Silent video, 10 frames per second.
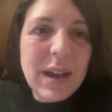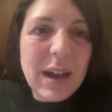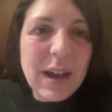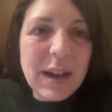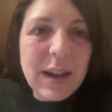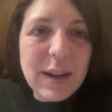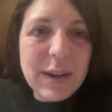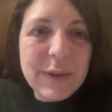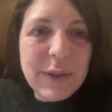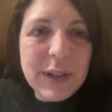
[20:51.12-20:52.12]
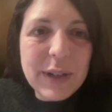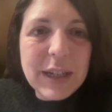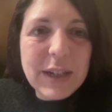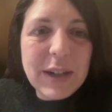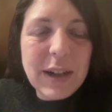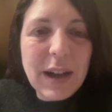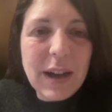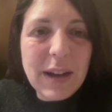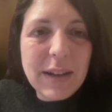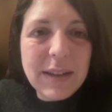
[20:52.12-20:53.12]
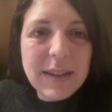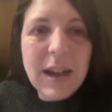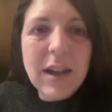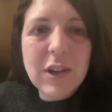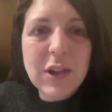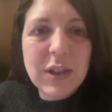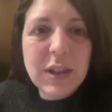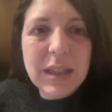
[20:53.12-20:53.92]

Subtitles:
further discussion